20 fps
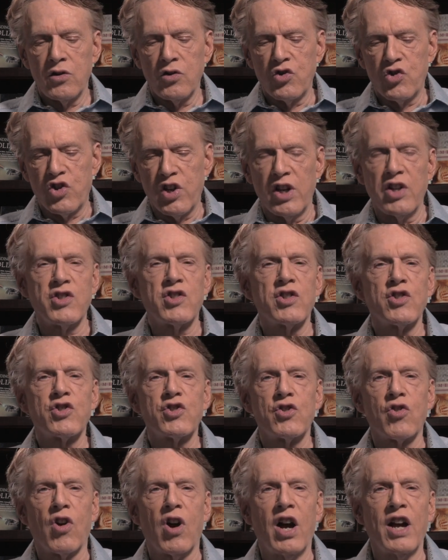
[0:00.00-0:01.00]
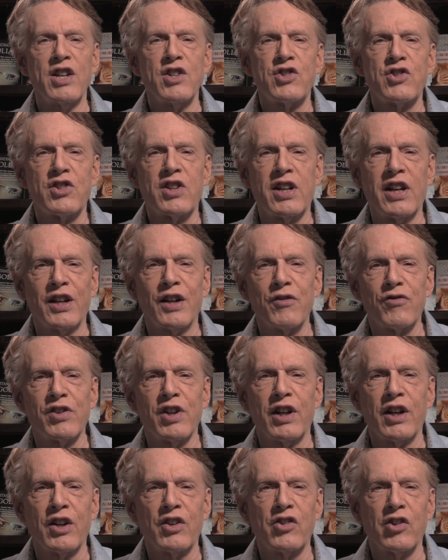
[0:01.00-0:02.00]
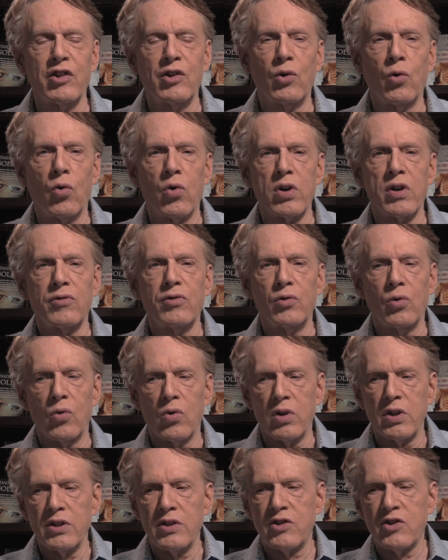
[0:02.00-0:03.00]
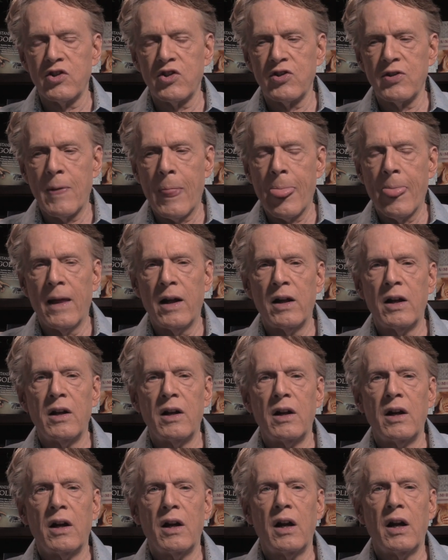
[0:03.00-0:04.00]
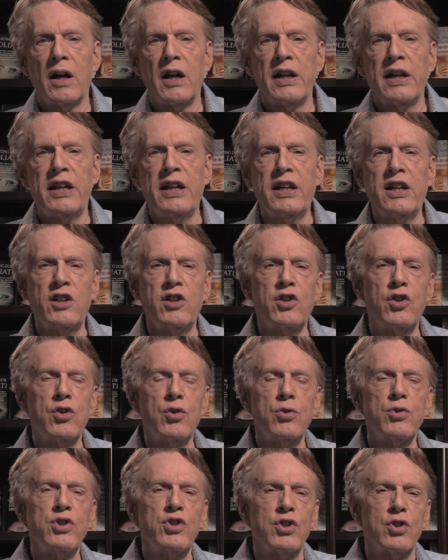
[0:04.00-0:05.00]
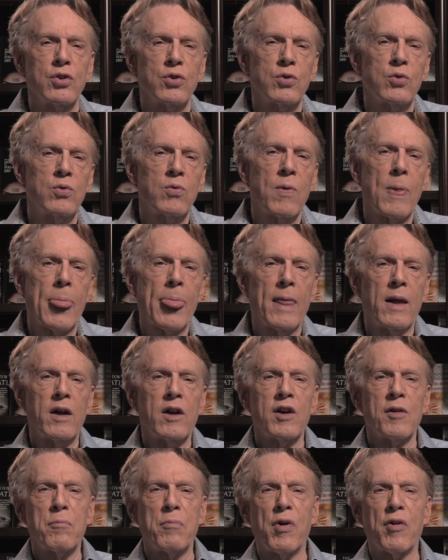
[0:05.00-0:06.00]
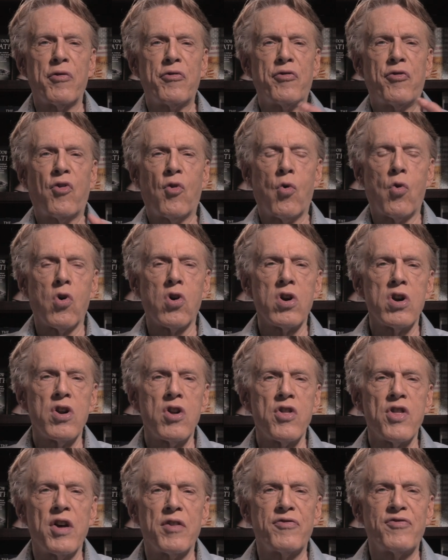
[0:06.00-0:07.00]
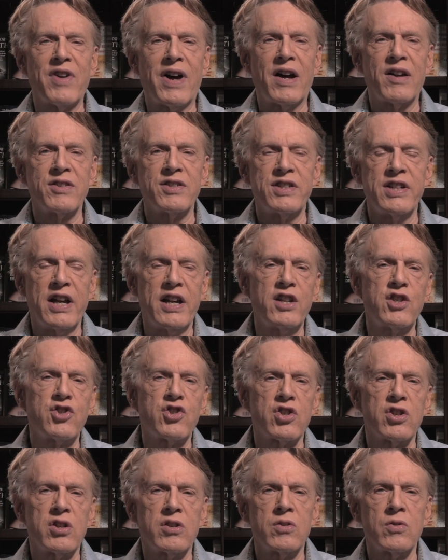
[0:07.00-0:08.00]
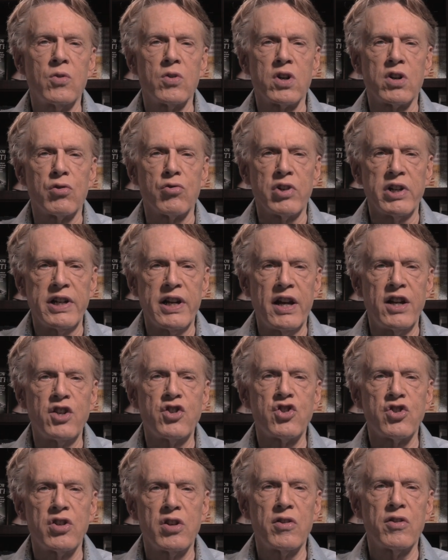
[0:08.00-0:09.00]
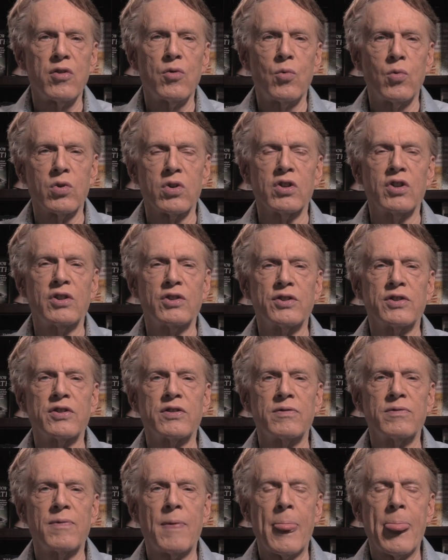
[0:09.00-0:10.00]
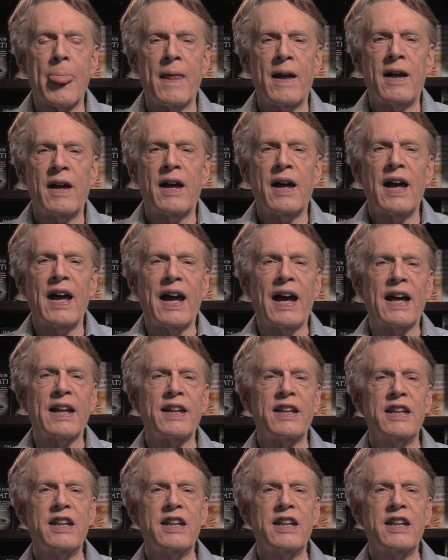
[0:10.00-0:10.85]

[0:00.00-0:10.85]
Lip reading: Jesus Christ, King of Kings and Lord of Lords, He knew you before the foundation or creation of the world, and